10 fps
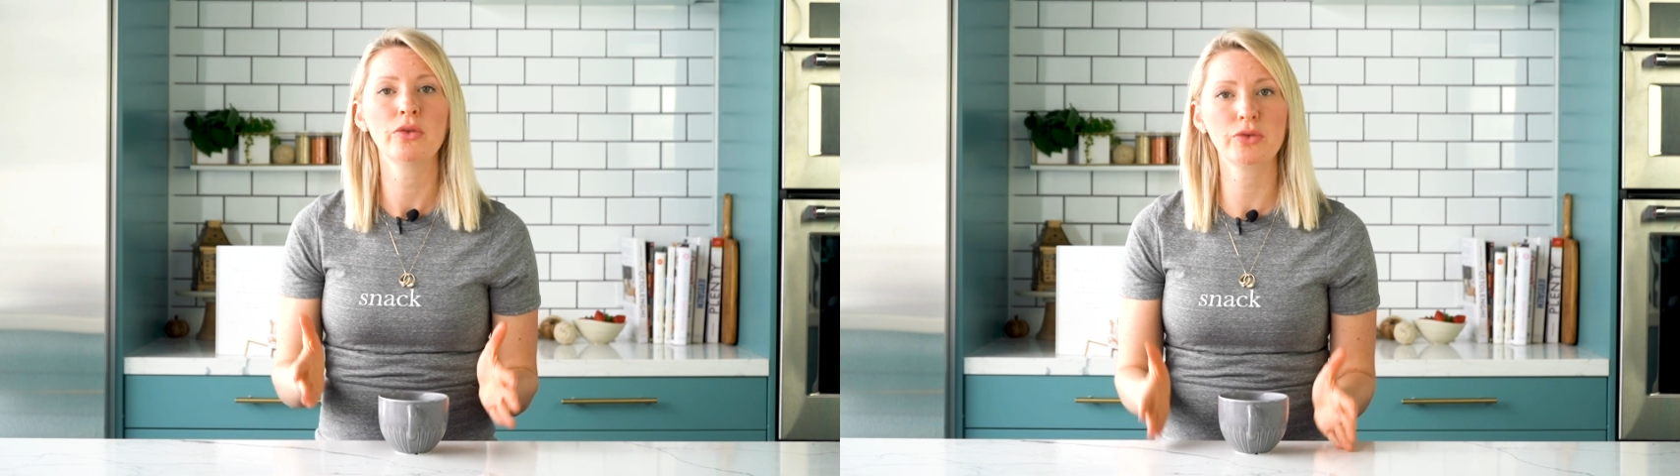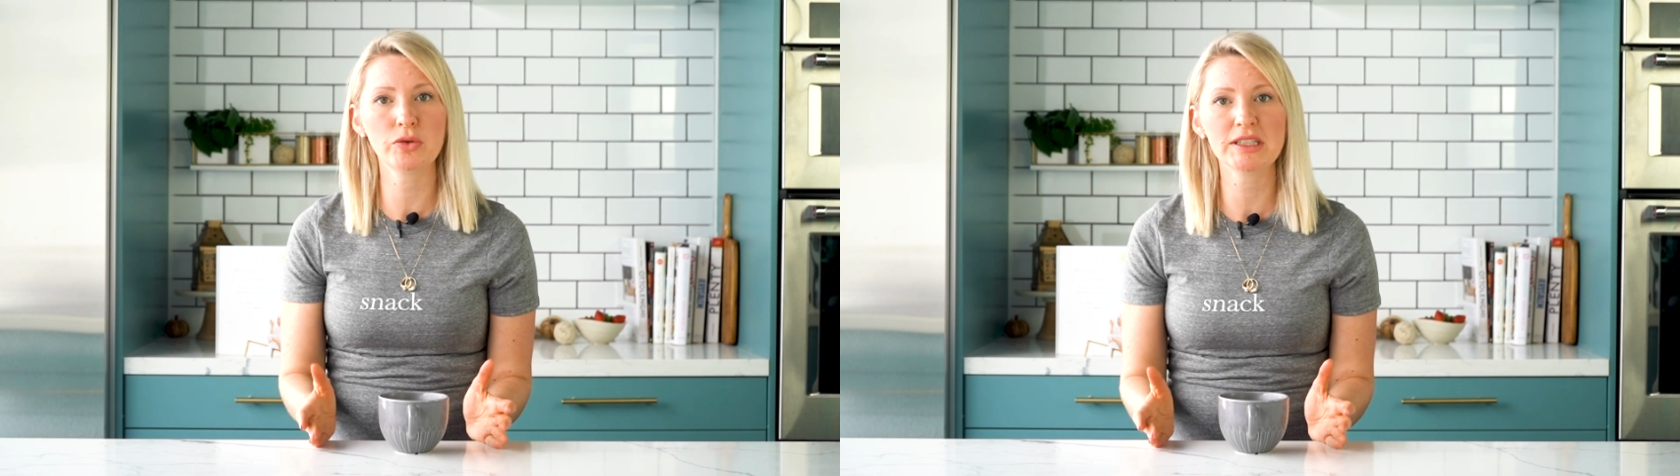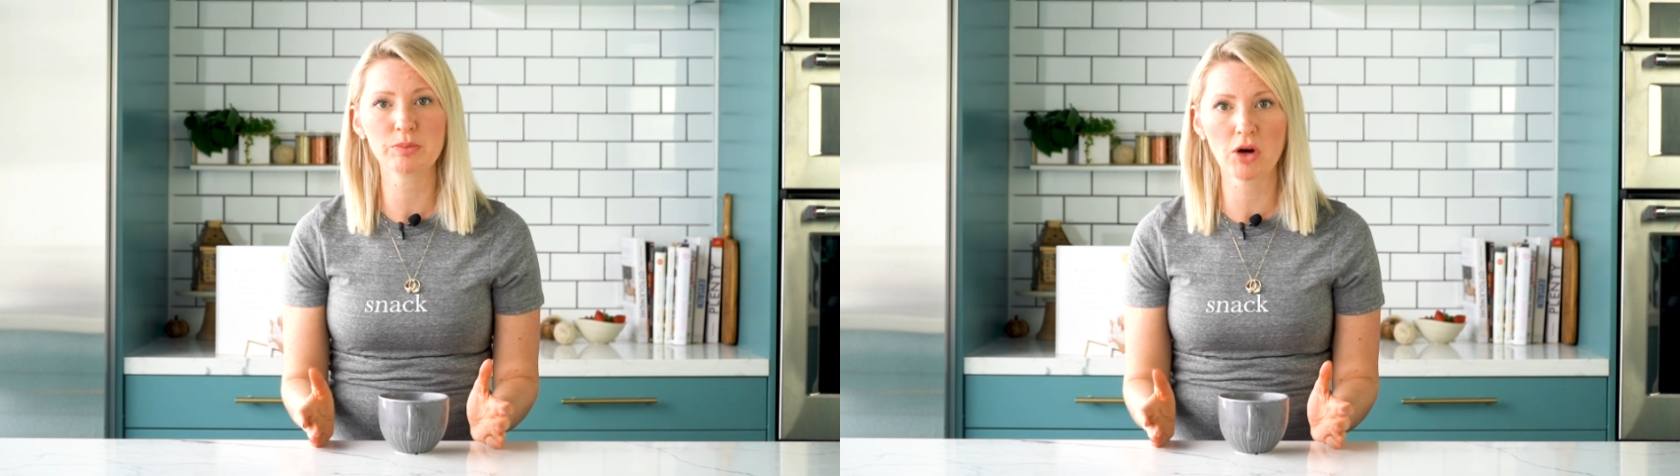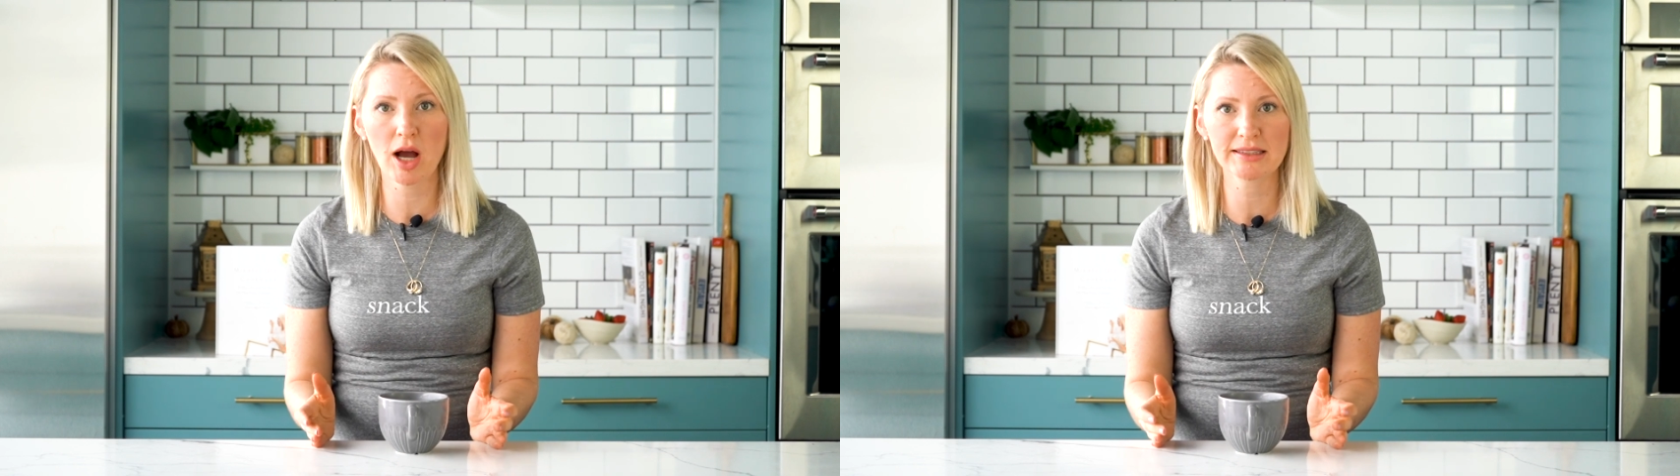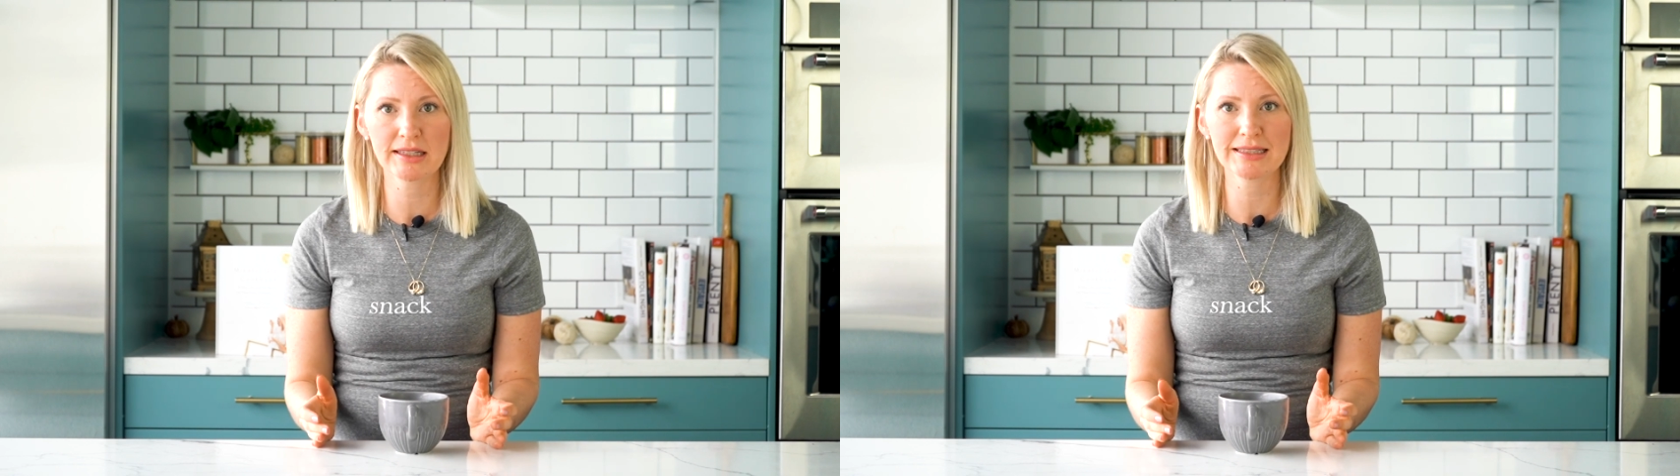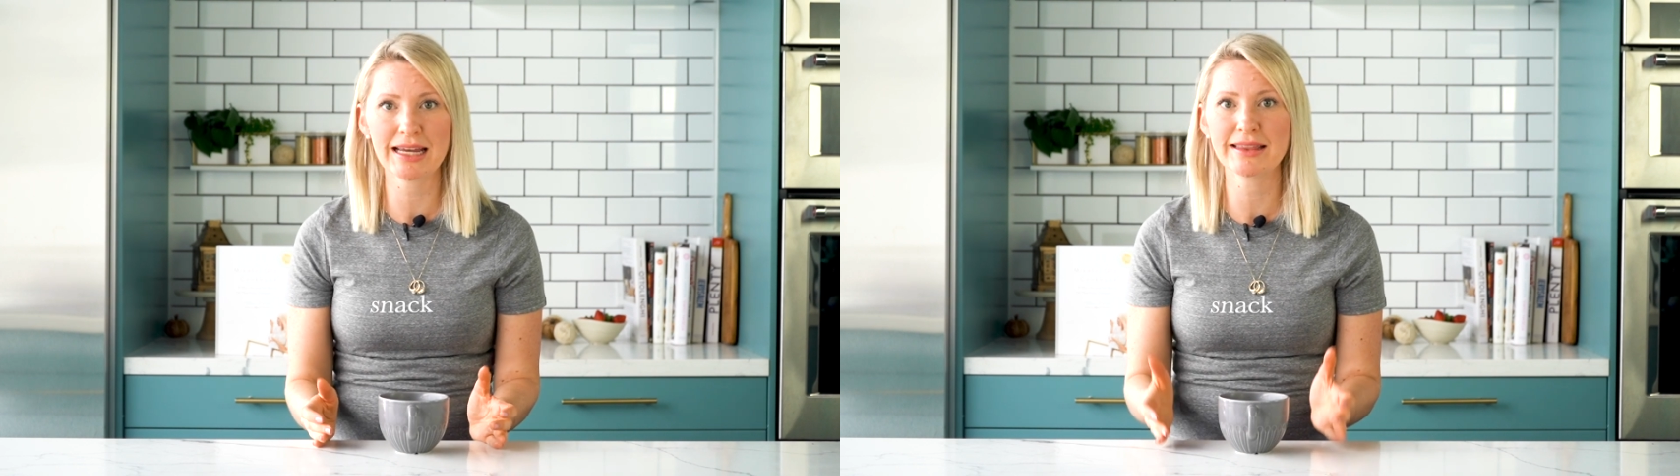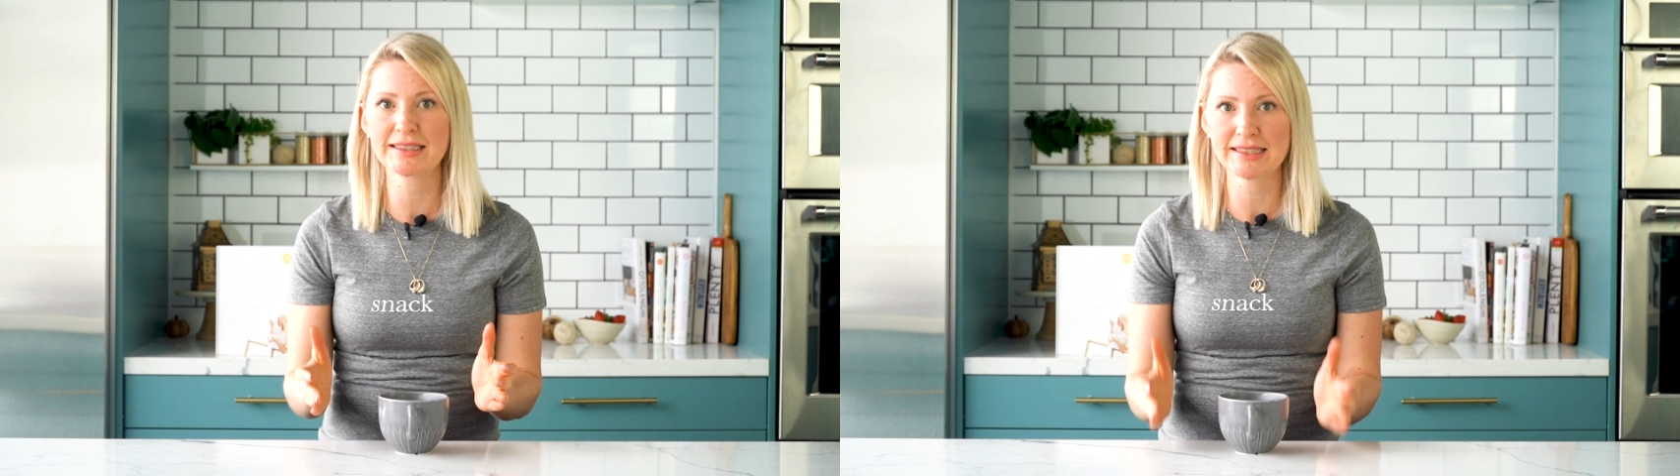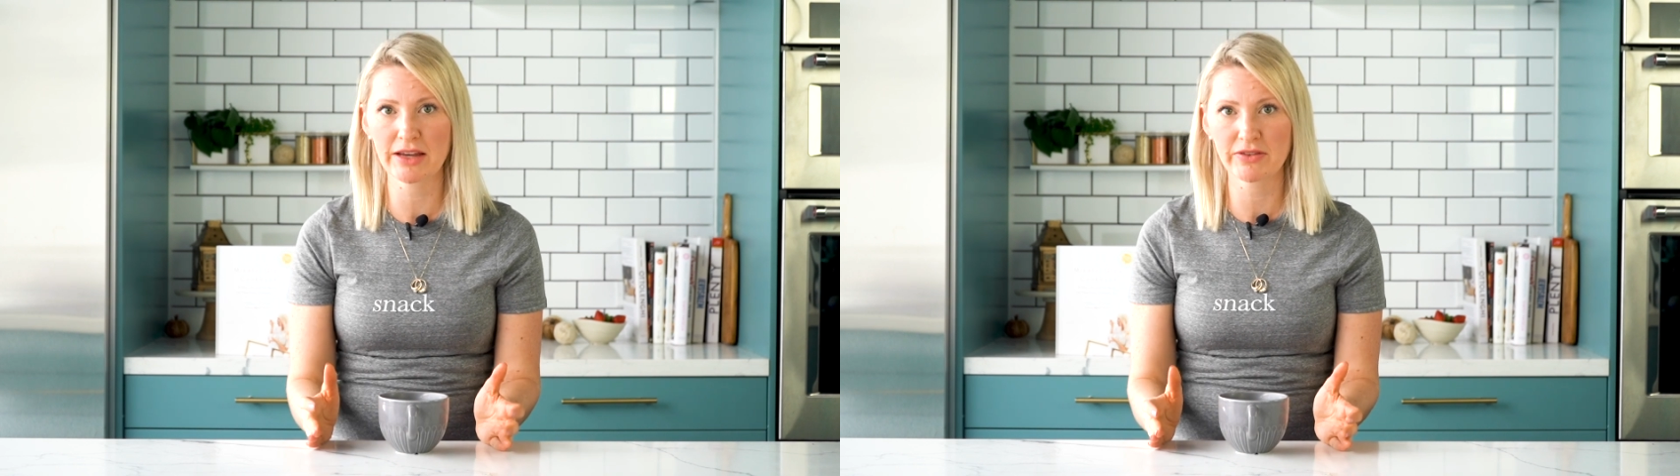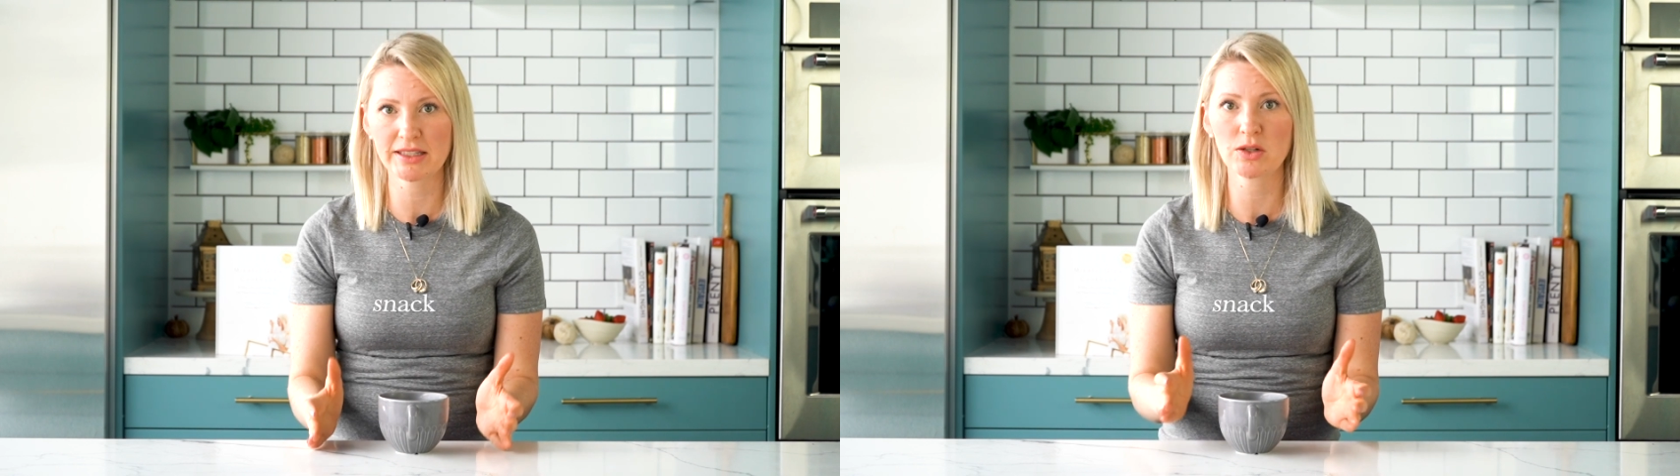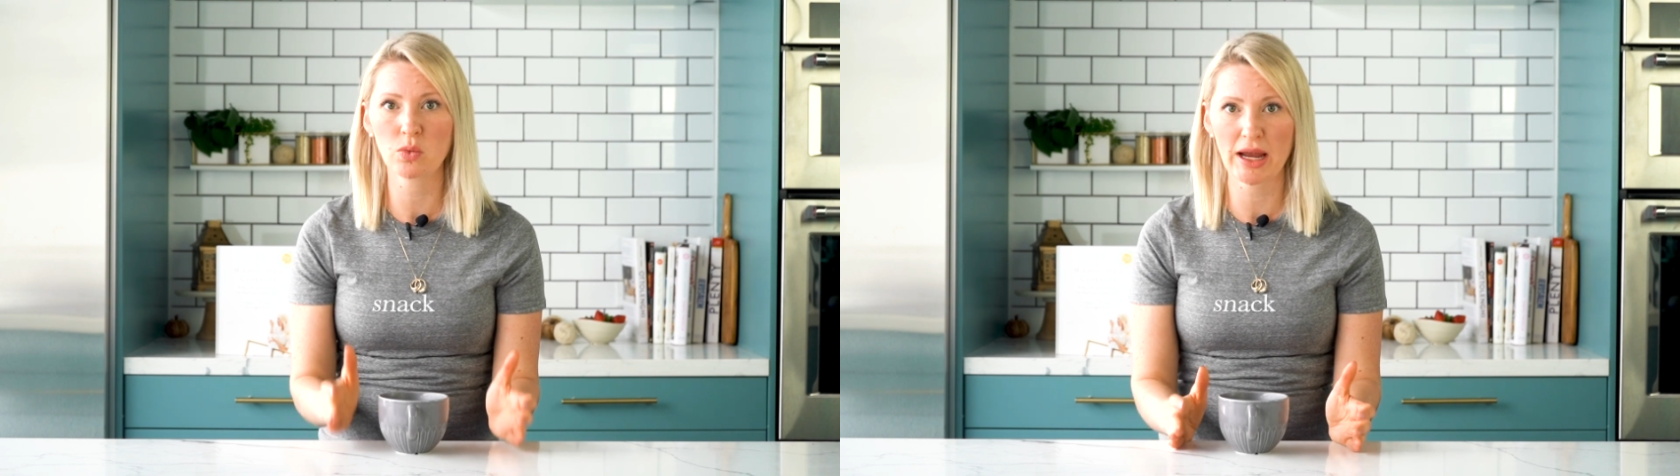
through this process in the safest